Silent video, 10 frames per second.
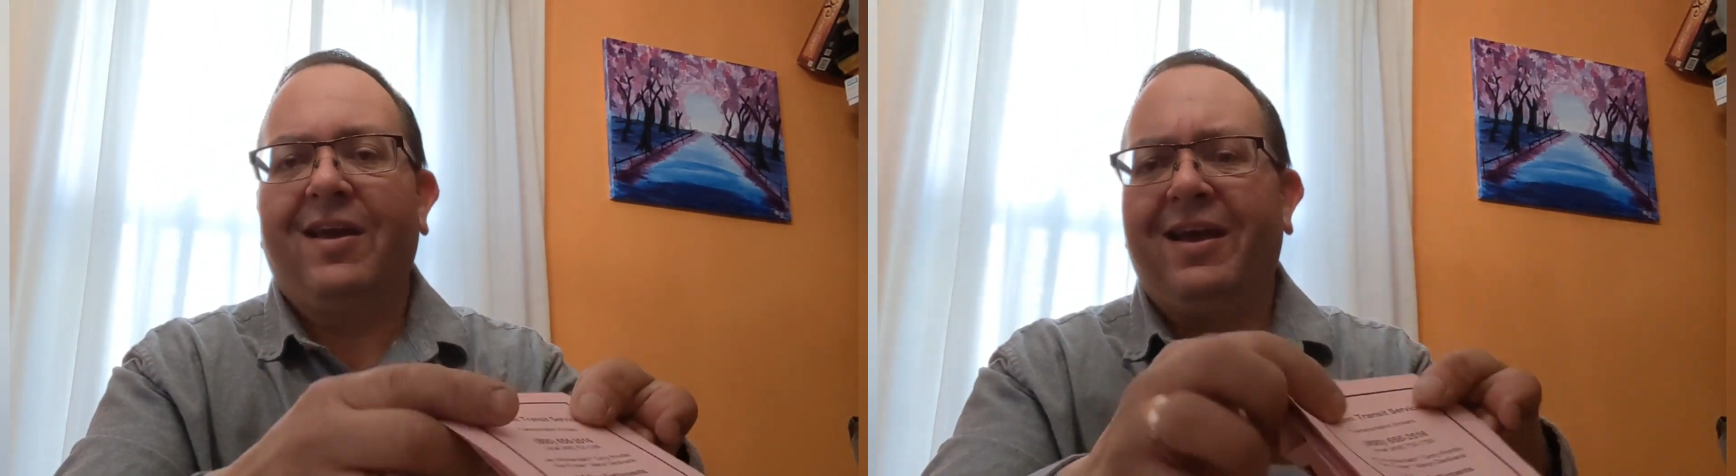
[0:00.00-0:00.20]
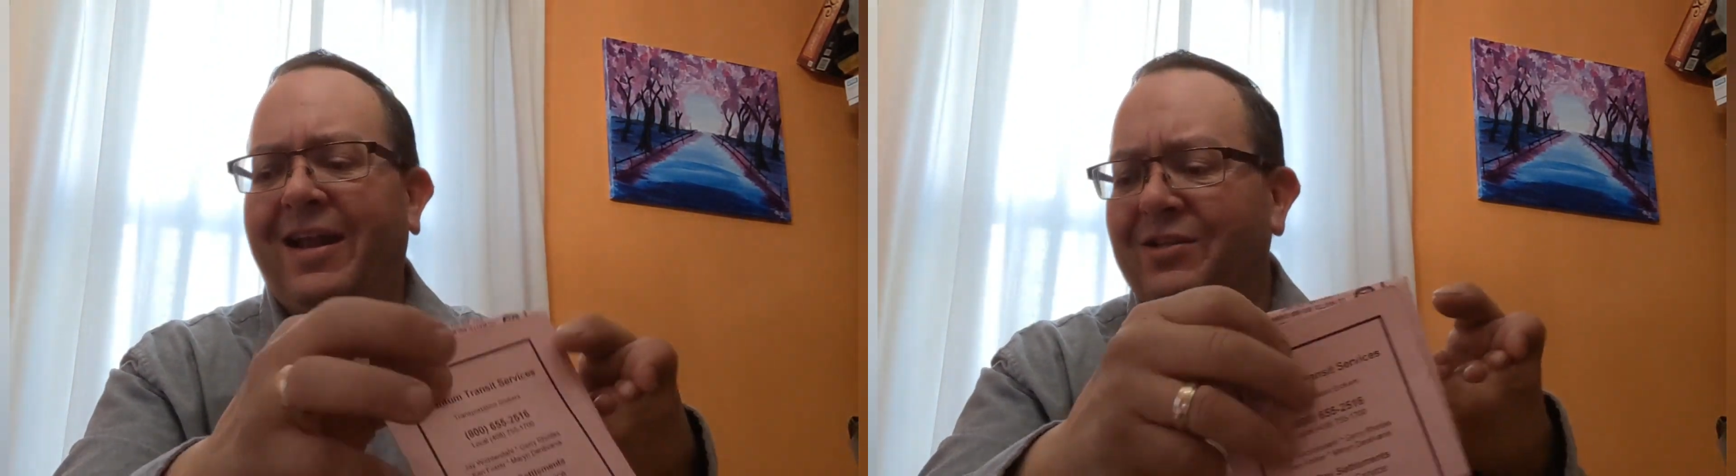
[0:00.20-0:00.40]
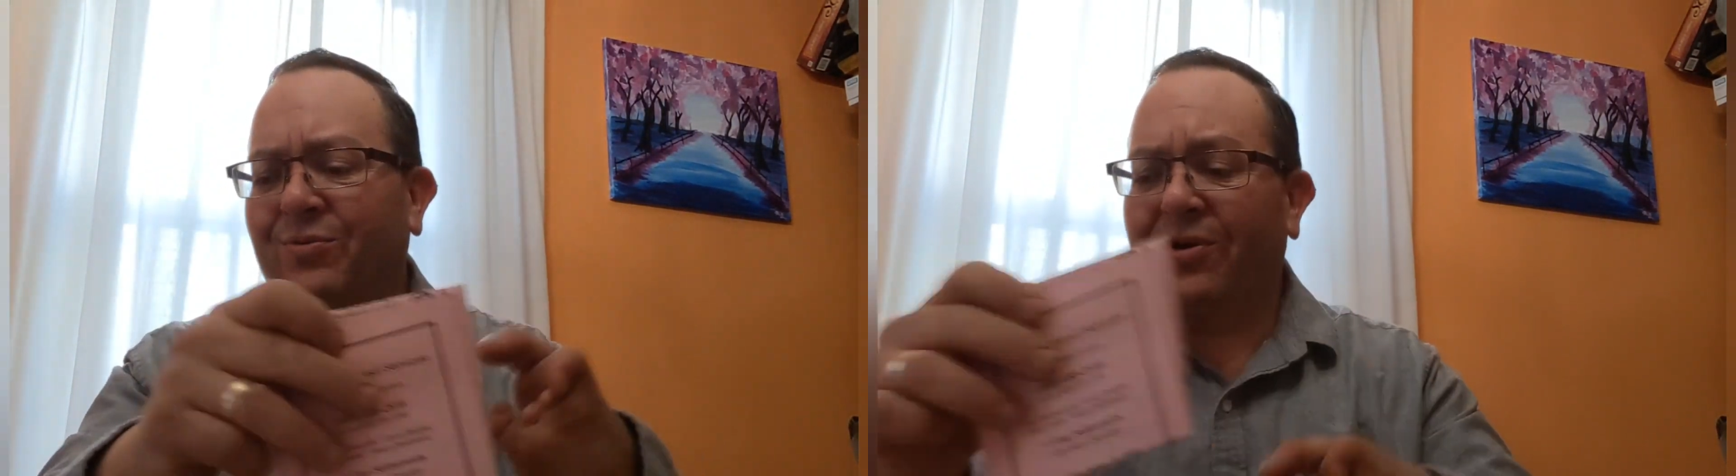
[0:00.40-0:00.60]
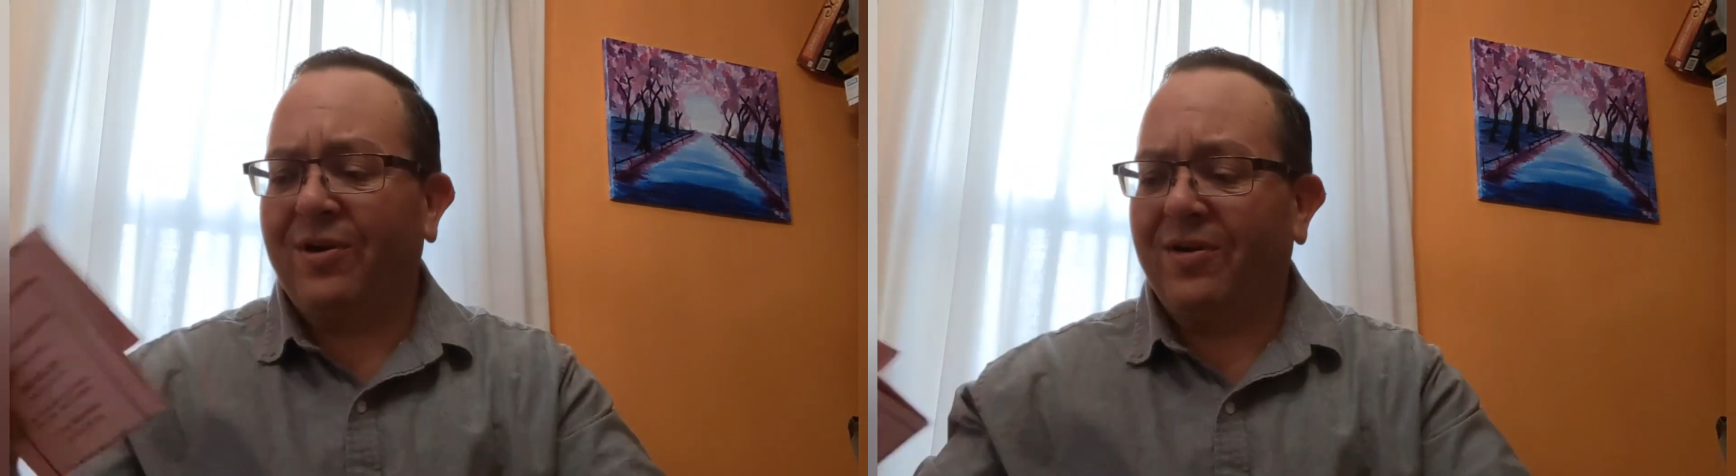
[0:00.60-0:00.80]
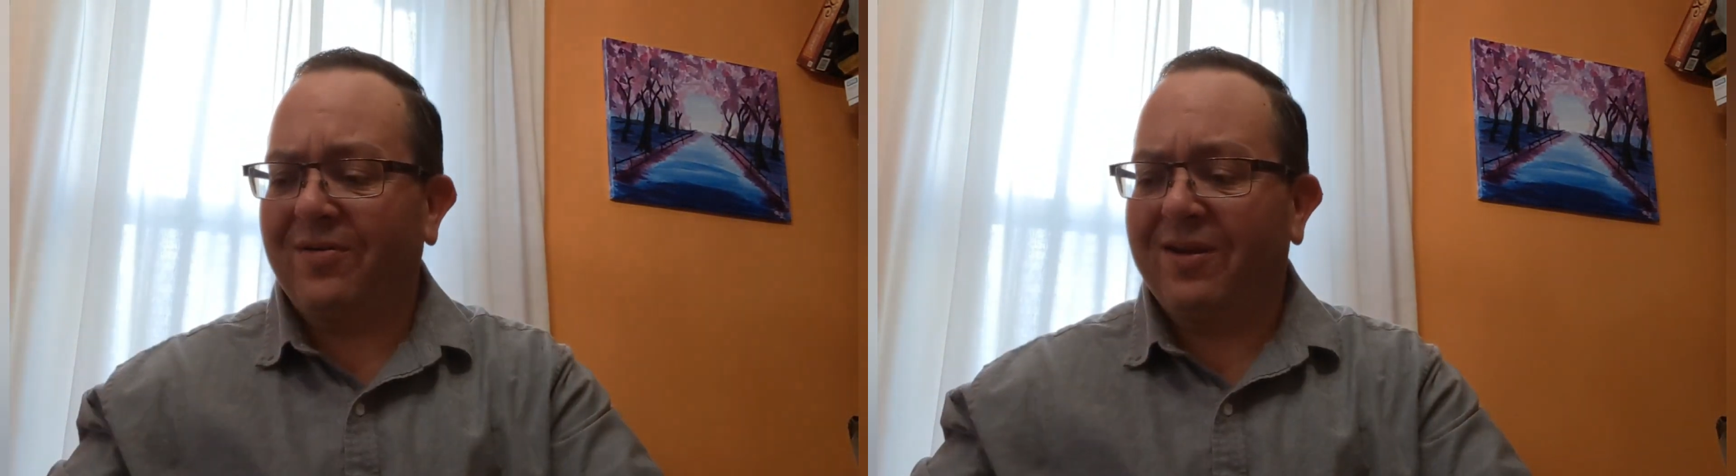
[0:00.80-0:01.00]
and that's
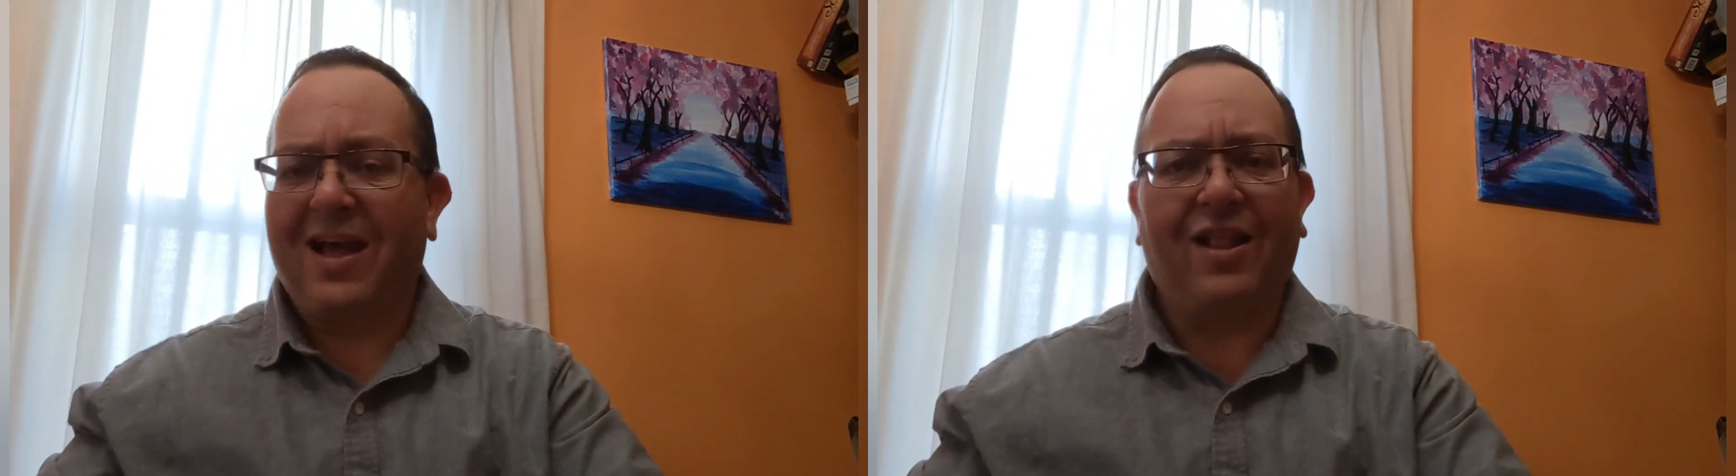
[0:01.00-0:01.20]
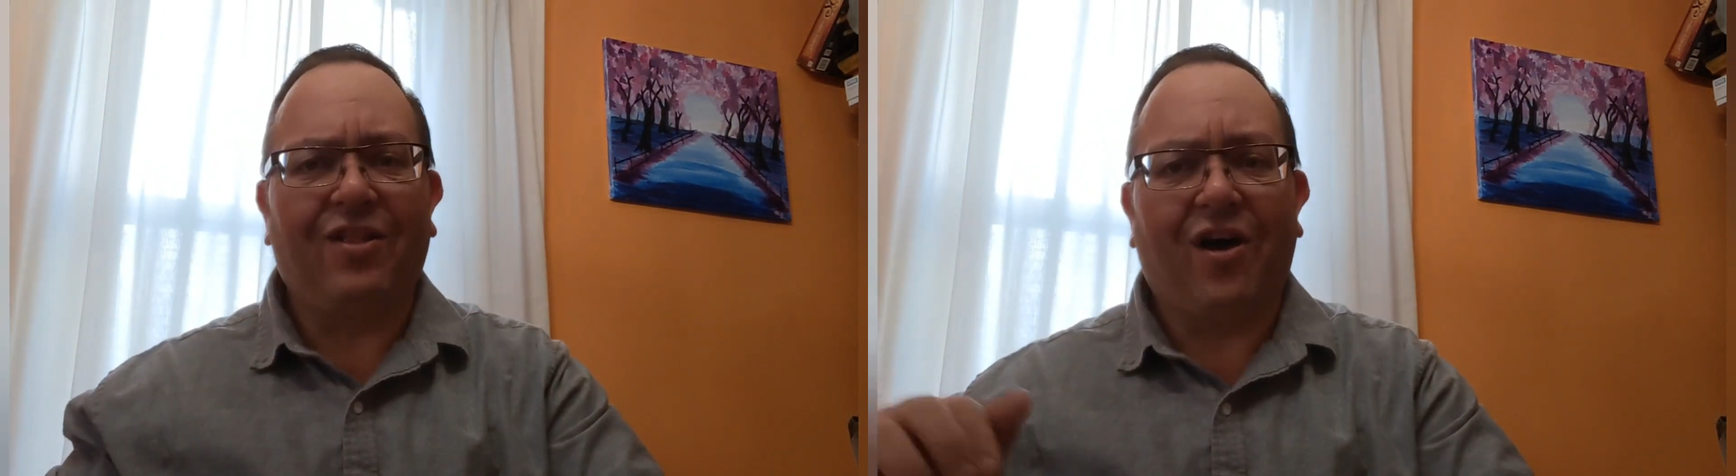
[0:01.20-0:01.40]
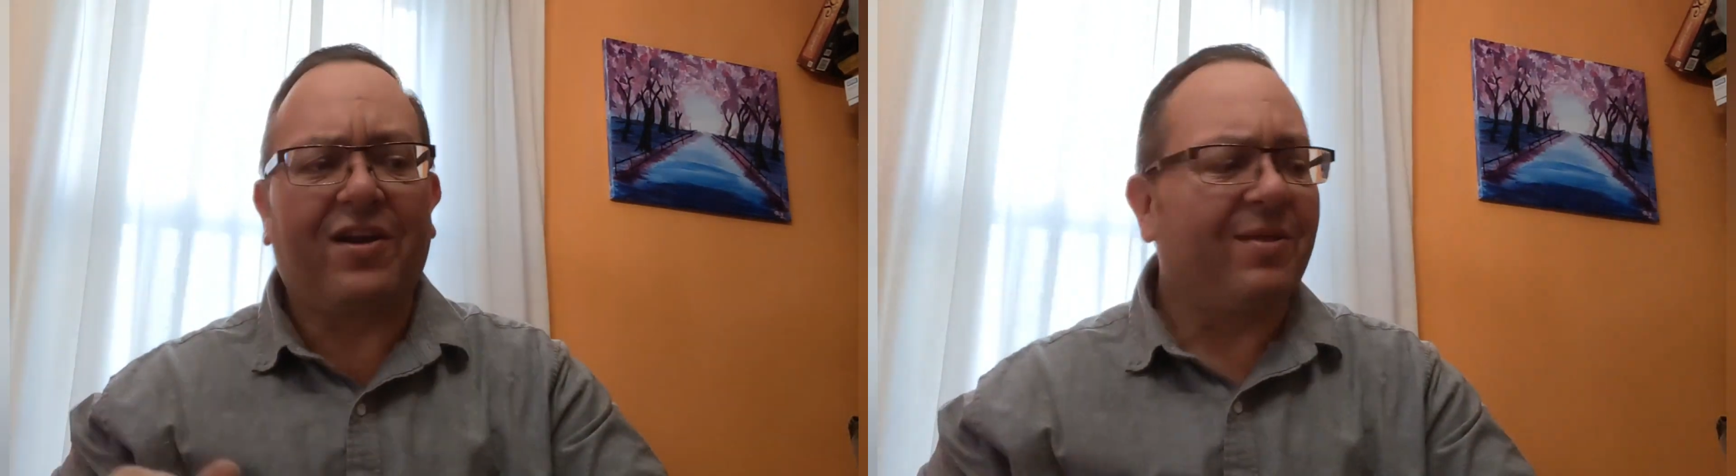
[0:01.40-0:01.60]
where a lot of